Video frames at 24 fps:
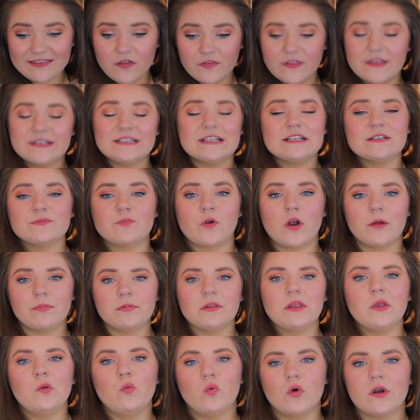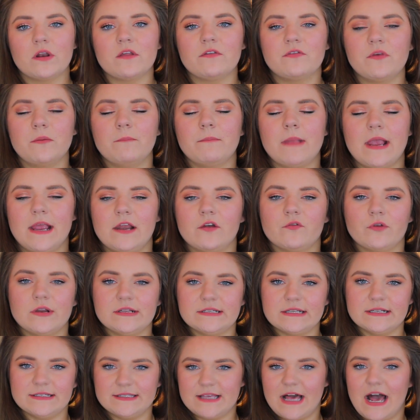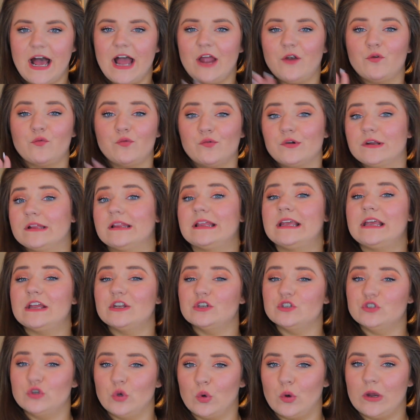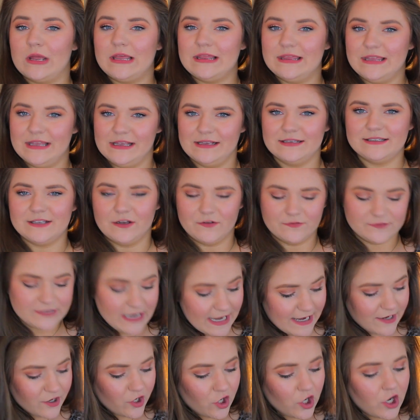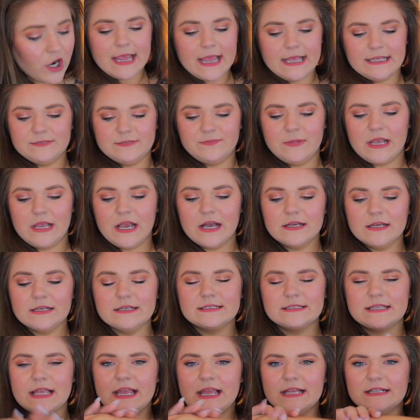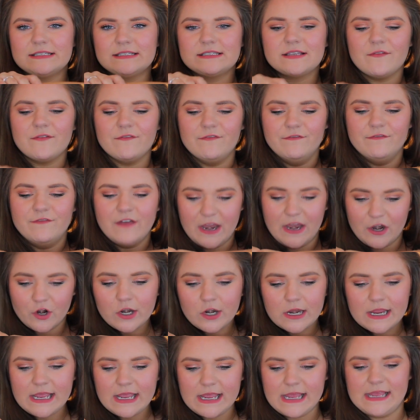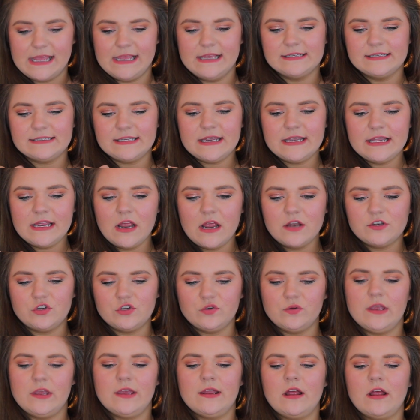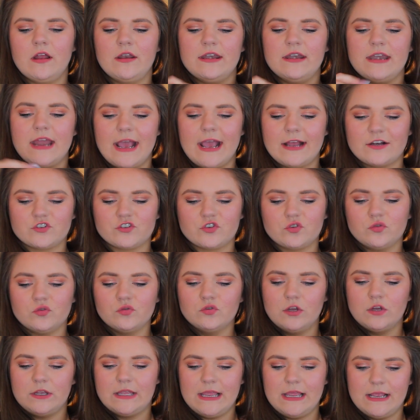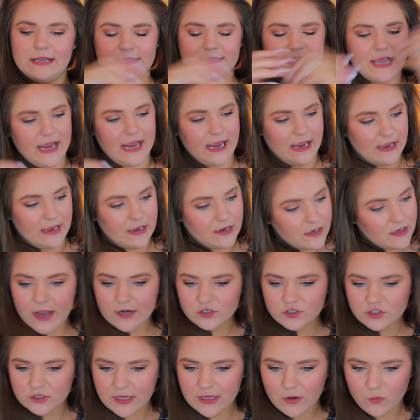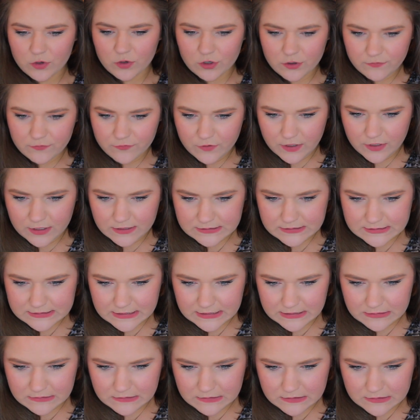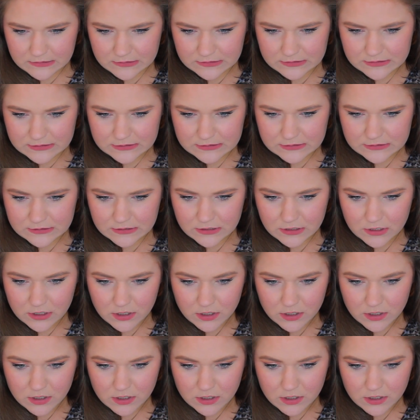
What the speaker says: is probably one of the main reasons that I really enjoy this self-tanner, is because it's very easy to get a natural looking tan. Actually, I wonder if you can see this.